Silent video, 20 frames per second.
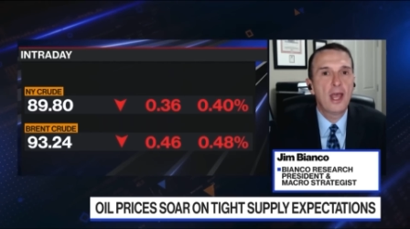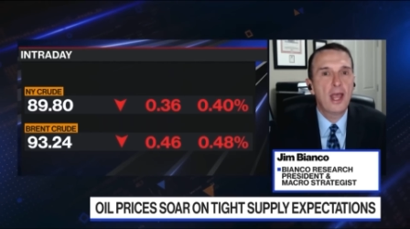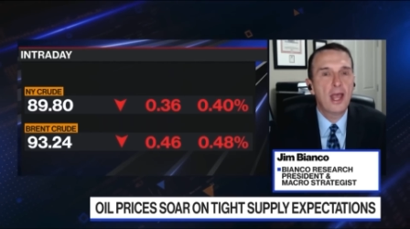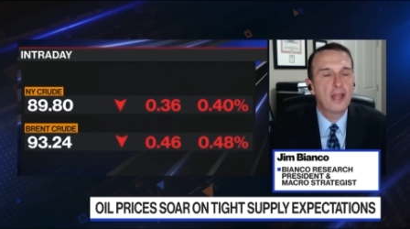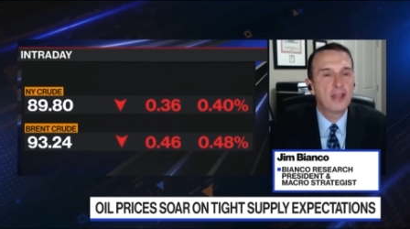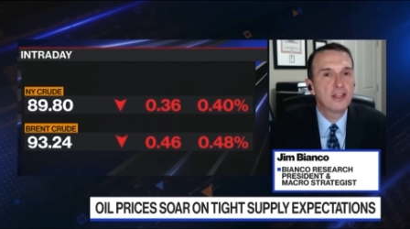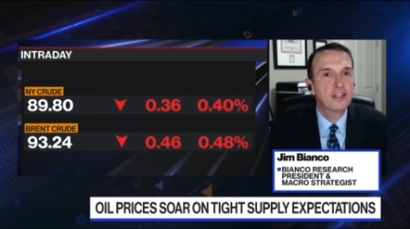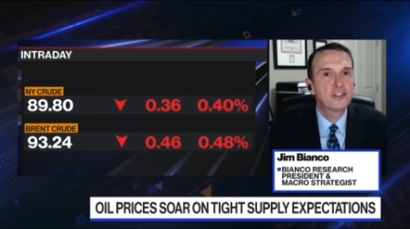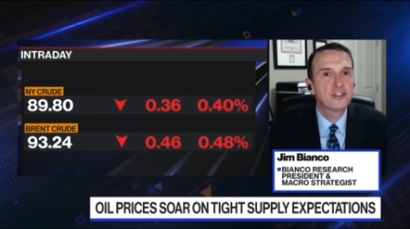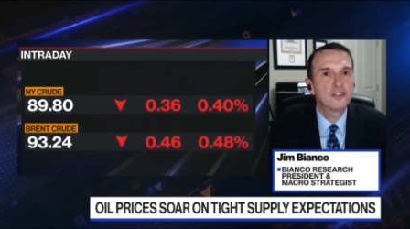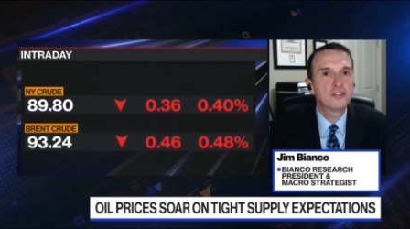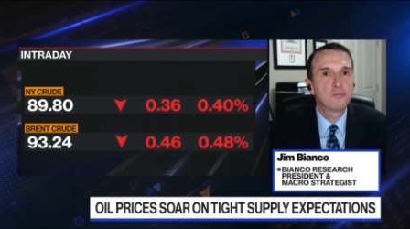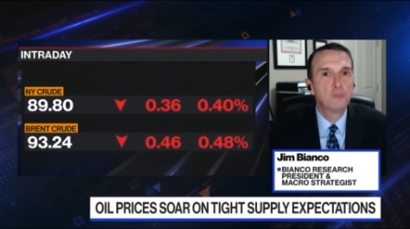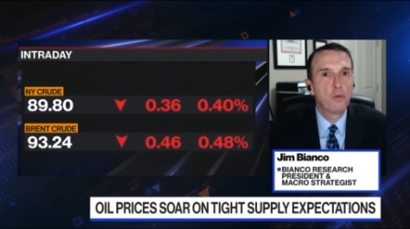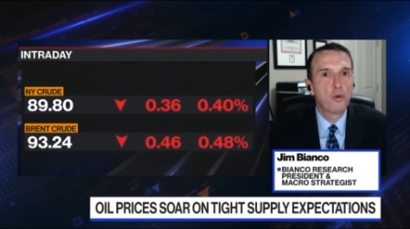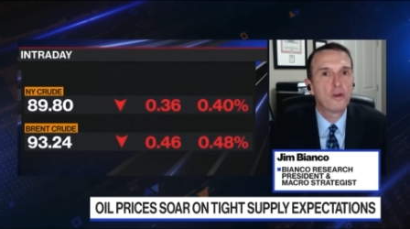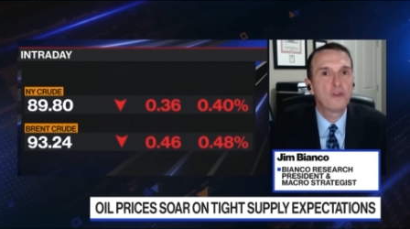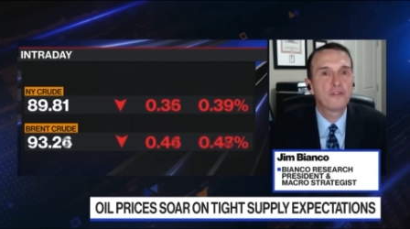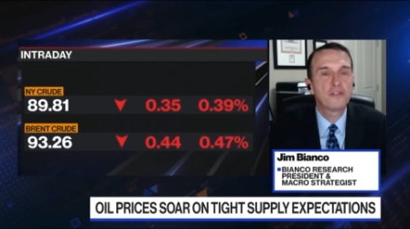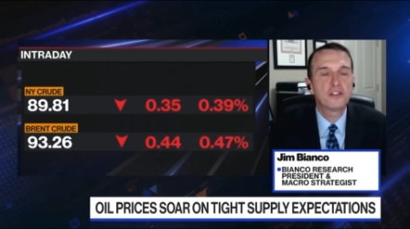And this is
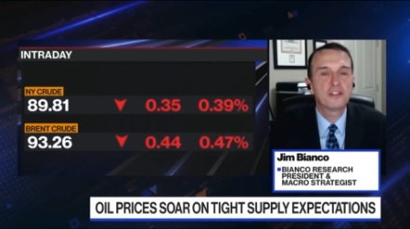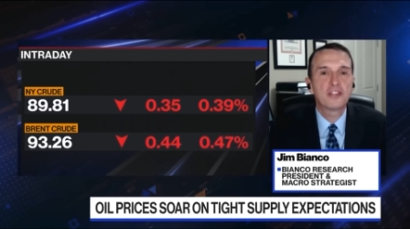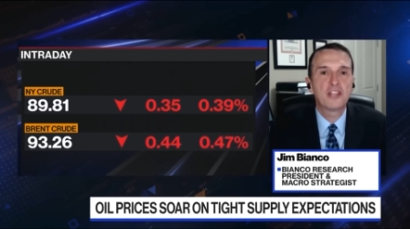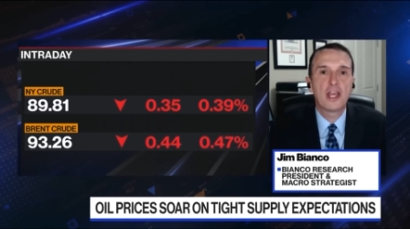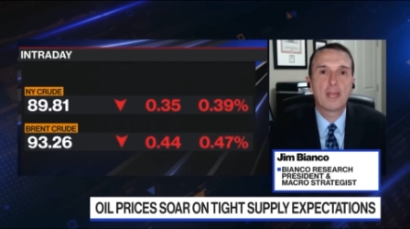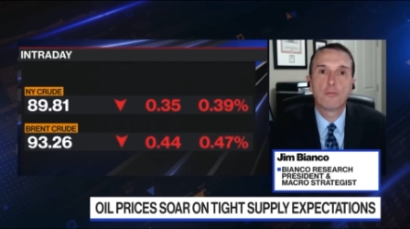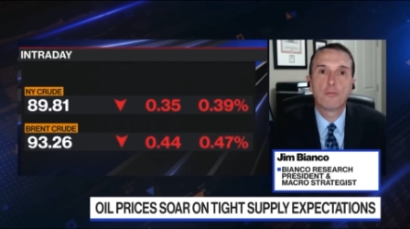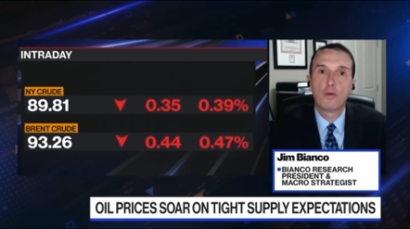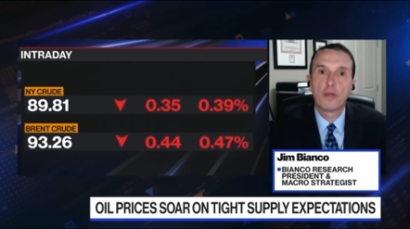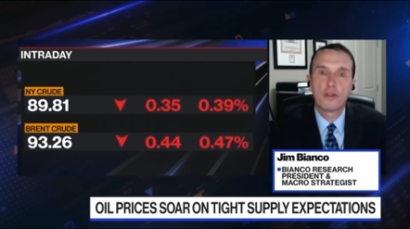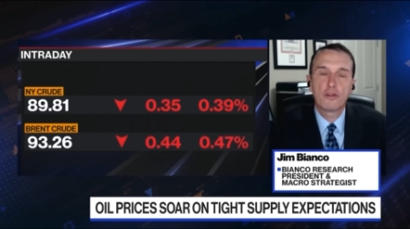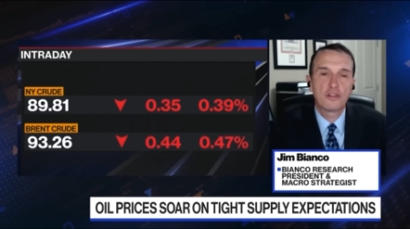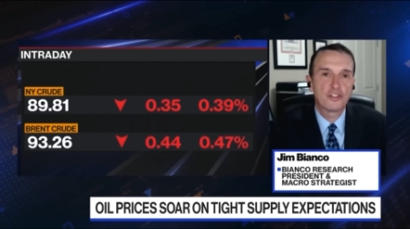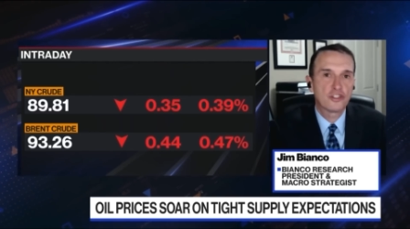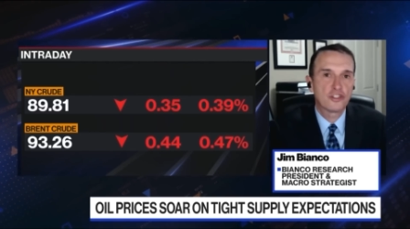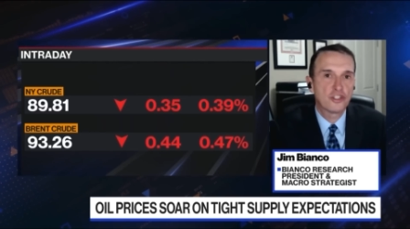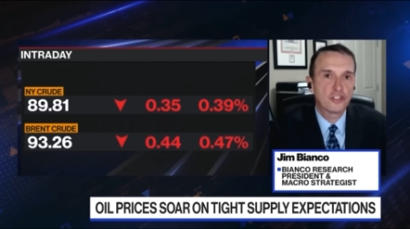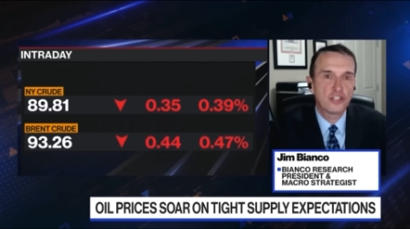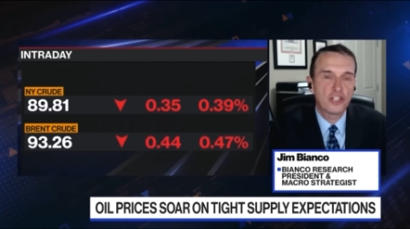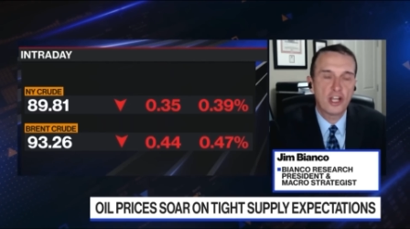more of the same, whether
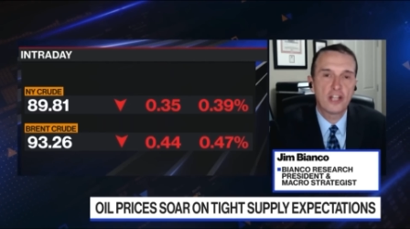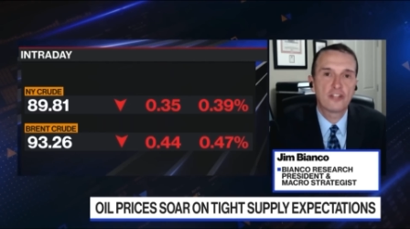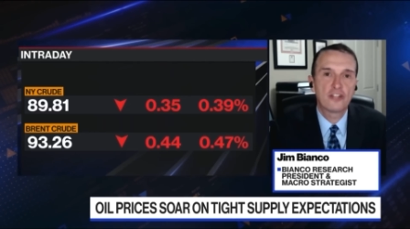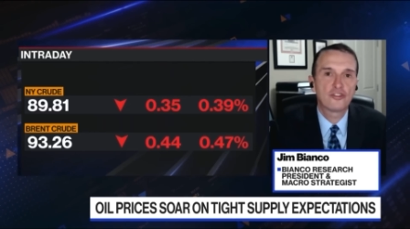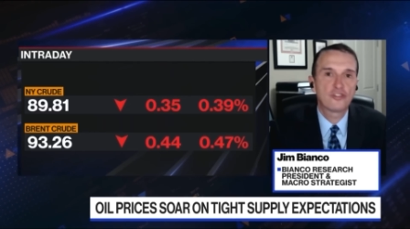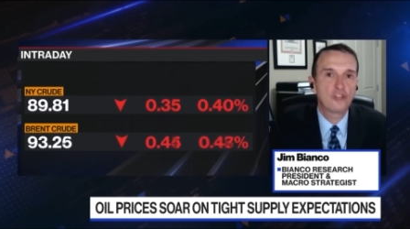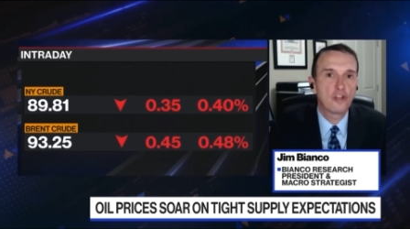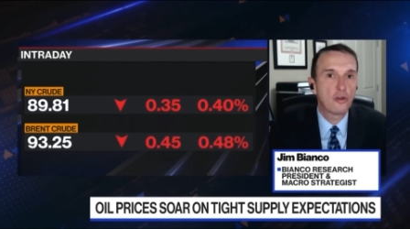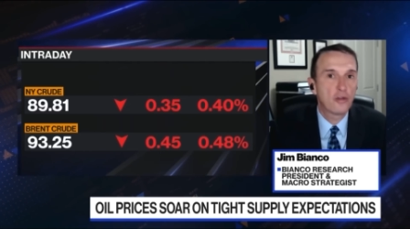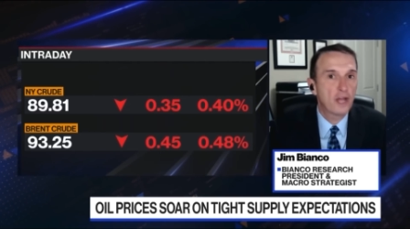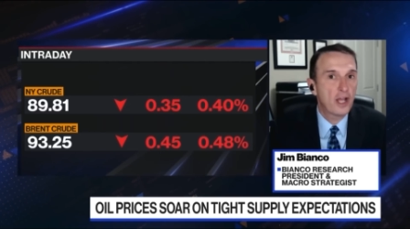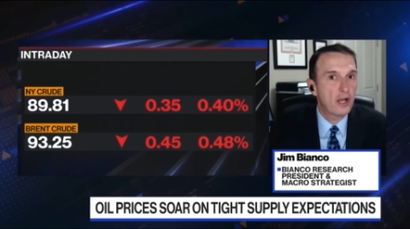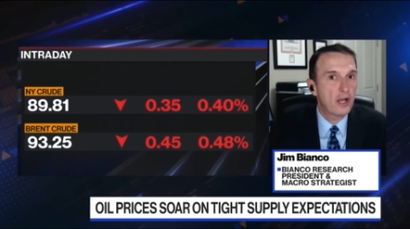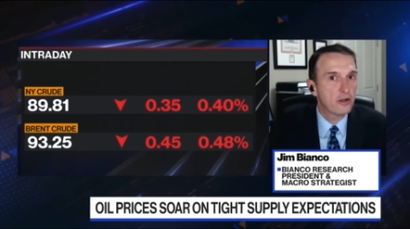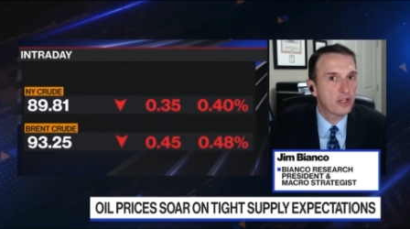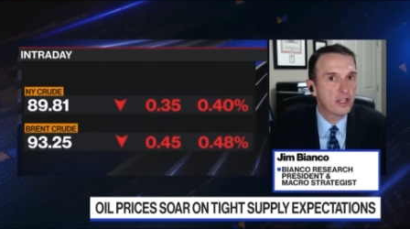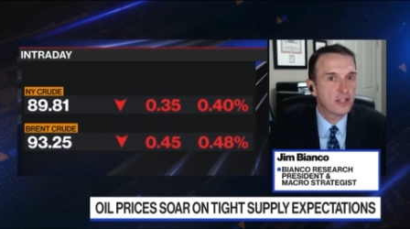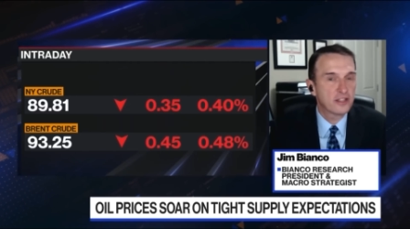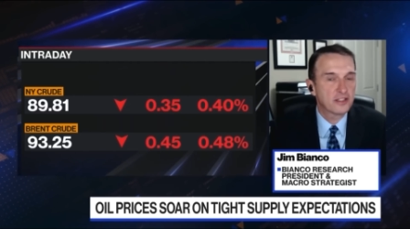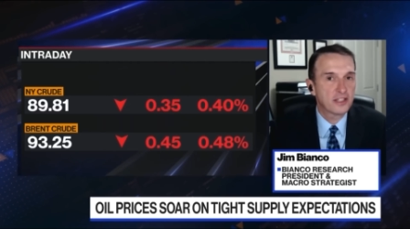it's the China
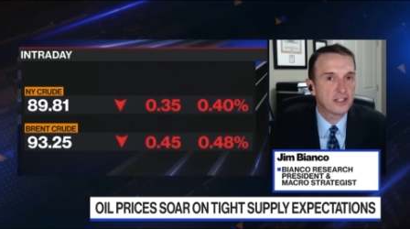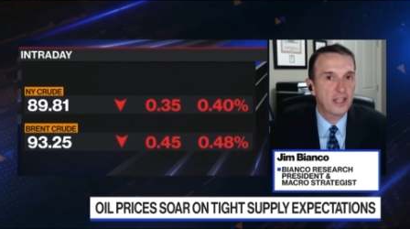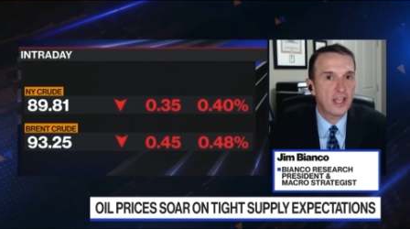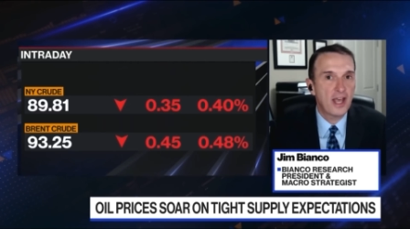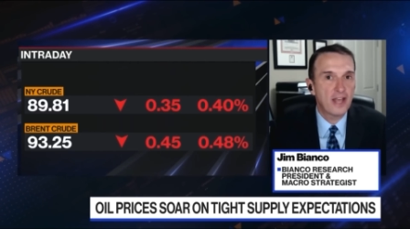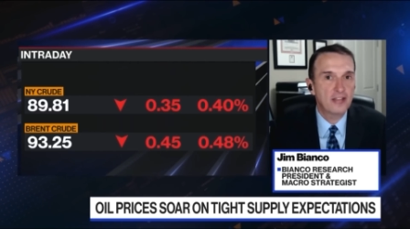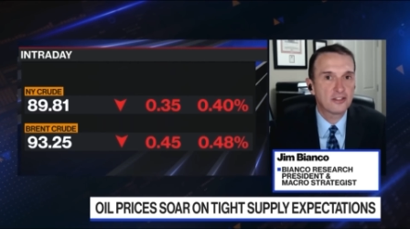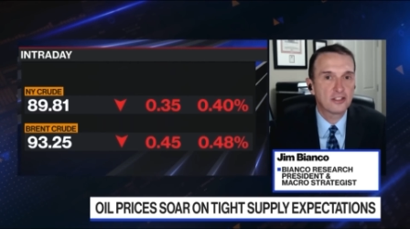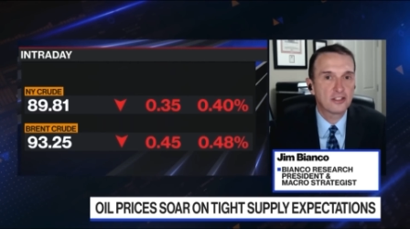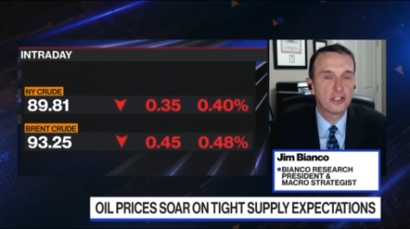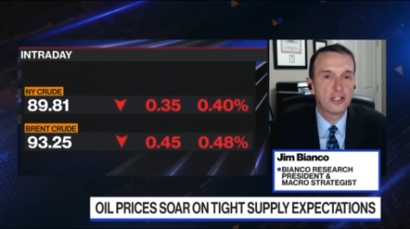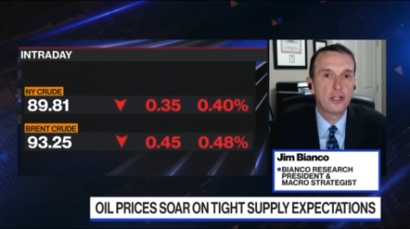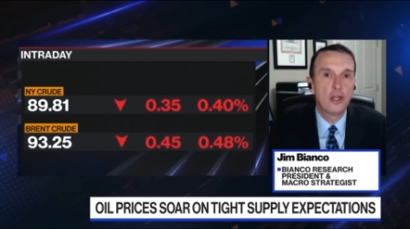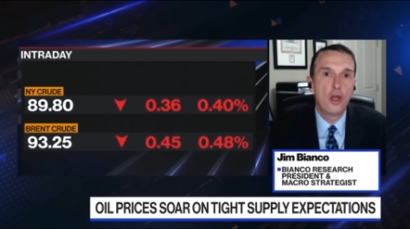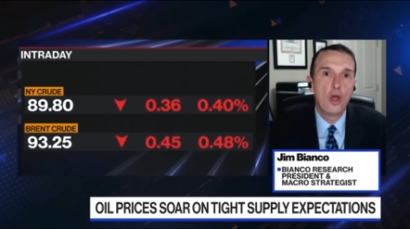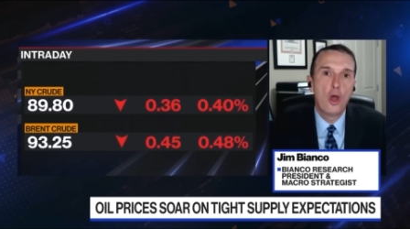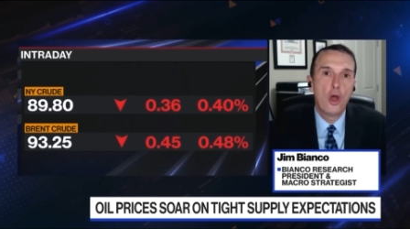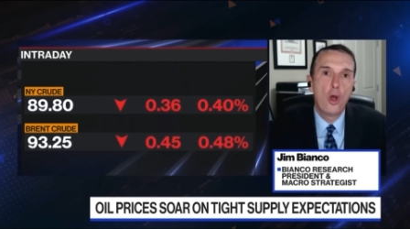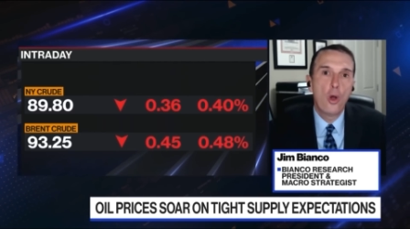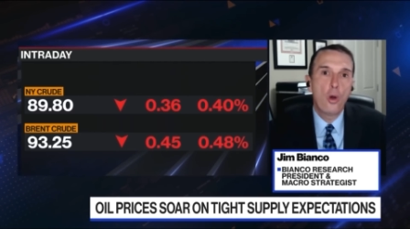slowdown, it's the gasoline,